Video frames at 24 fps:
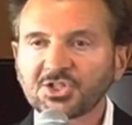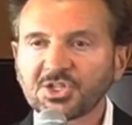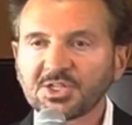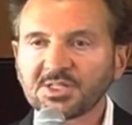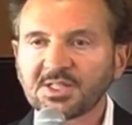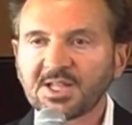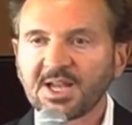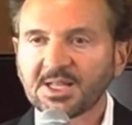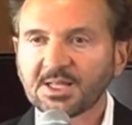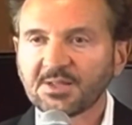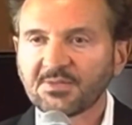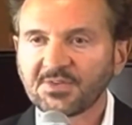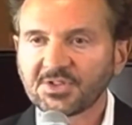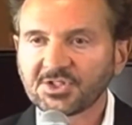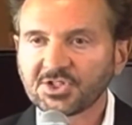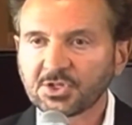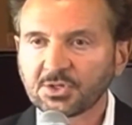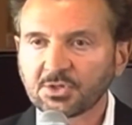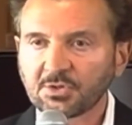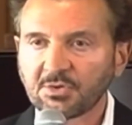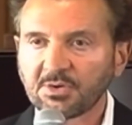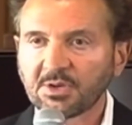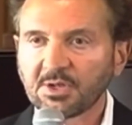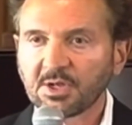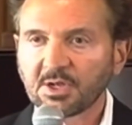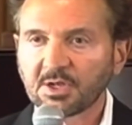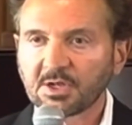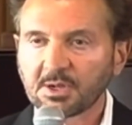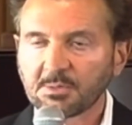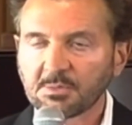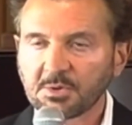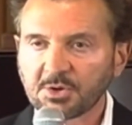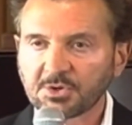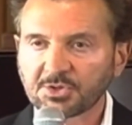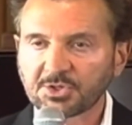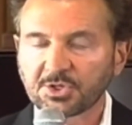television during a
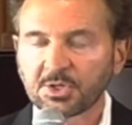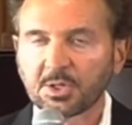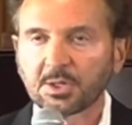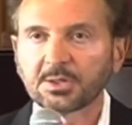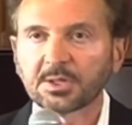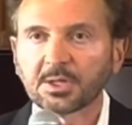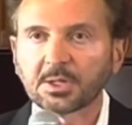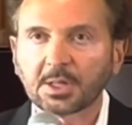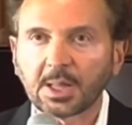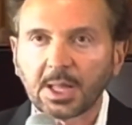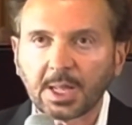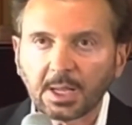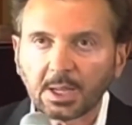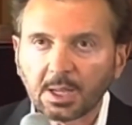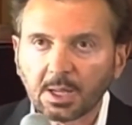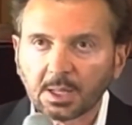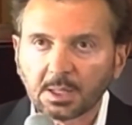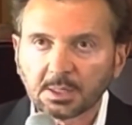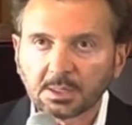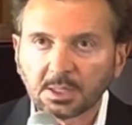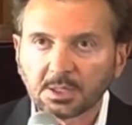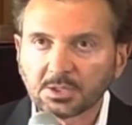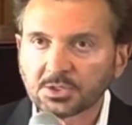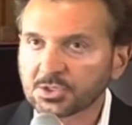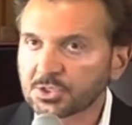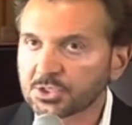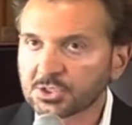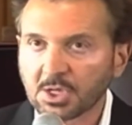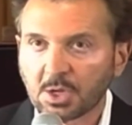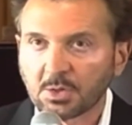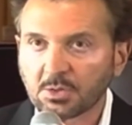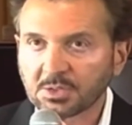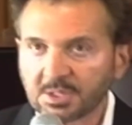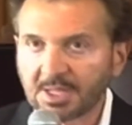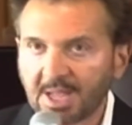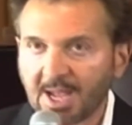commercial? They're
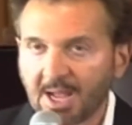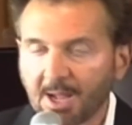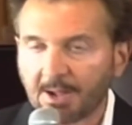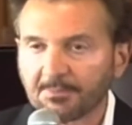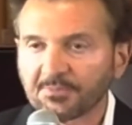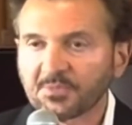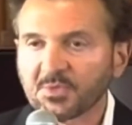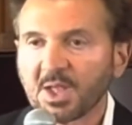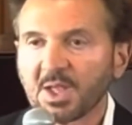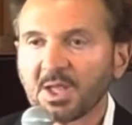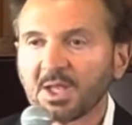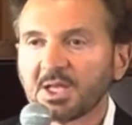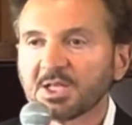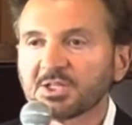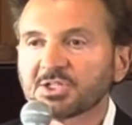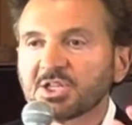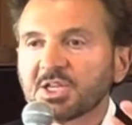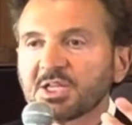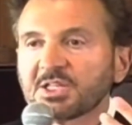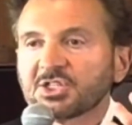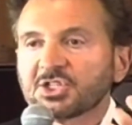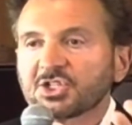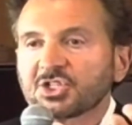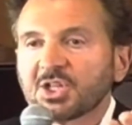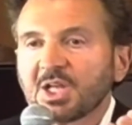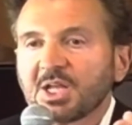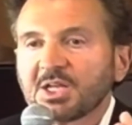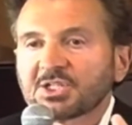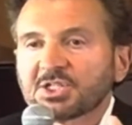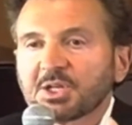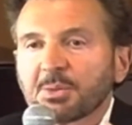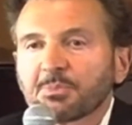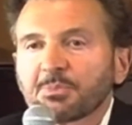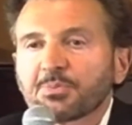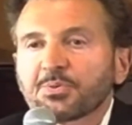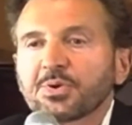zoned out. It's
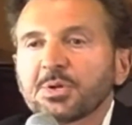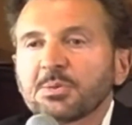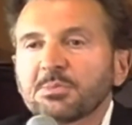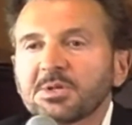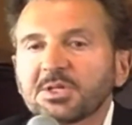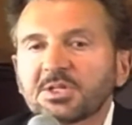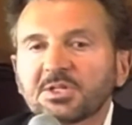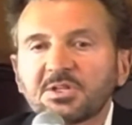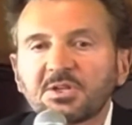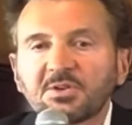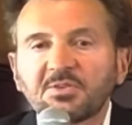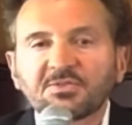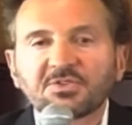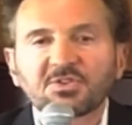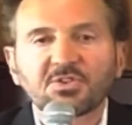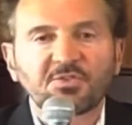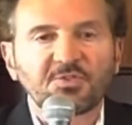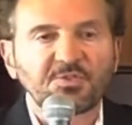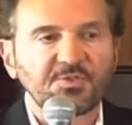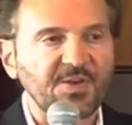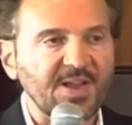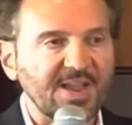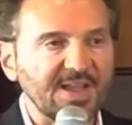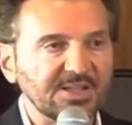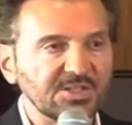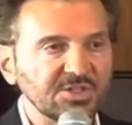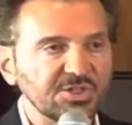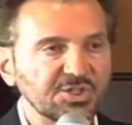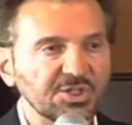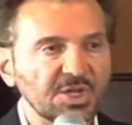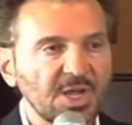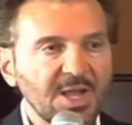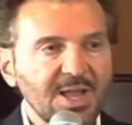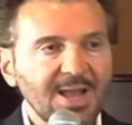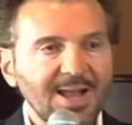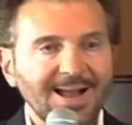a primitive defense
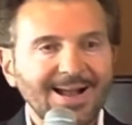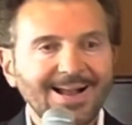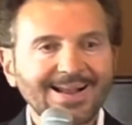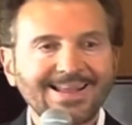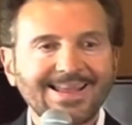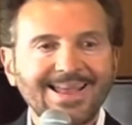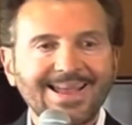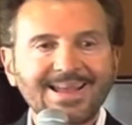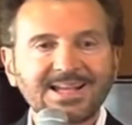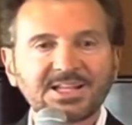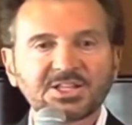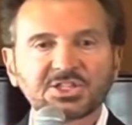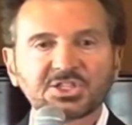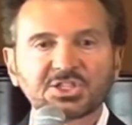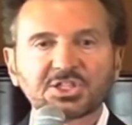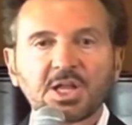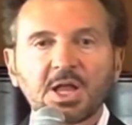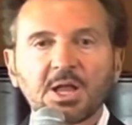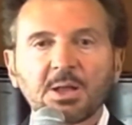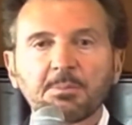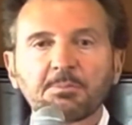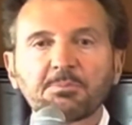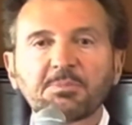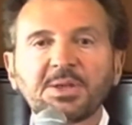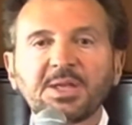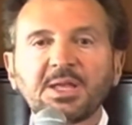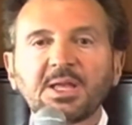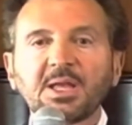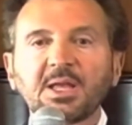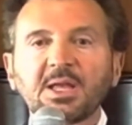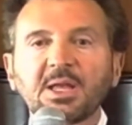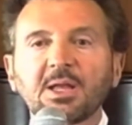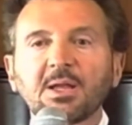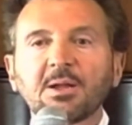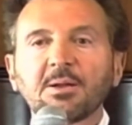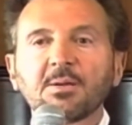against
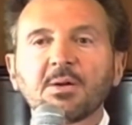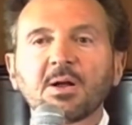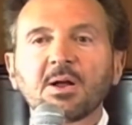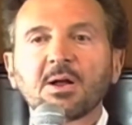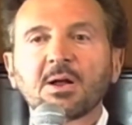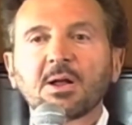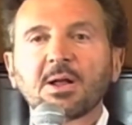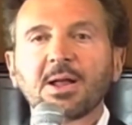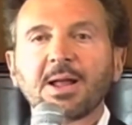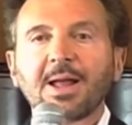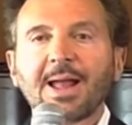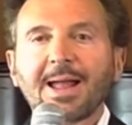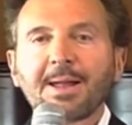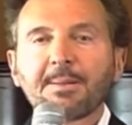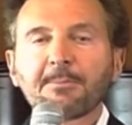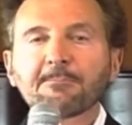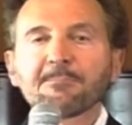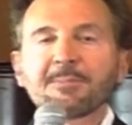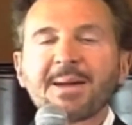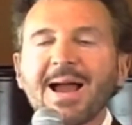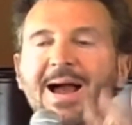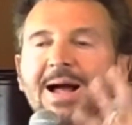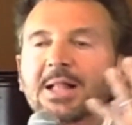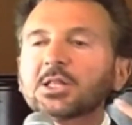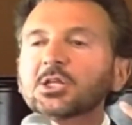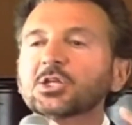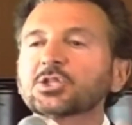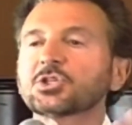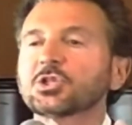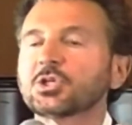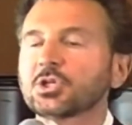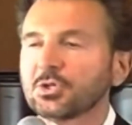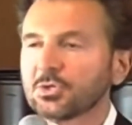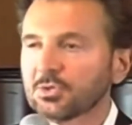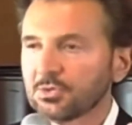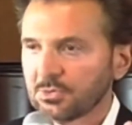being
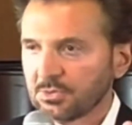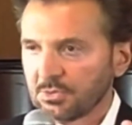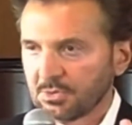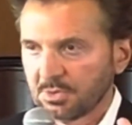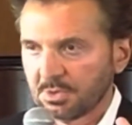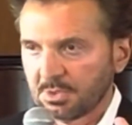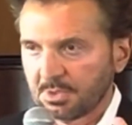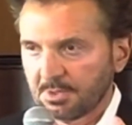malattuned.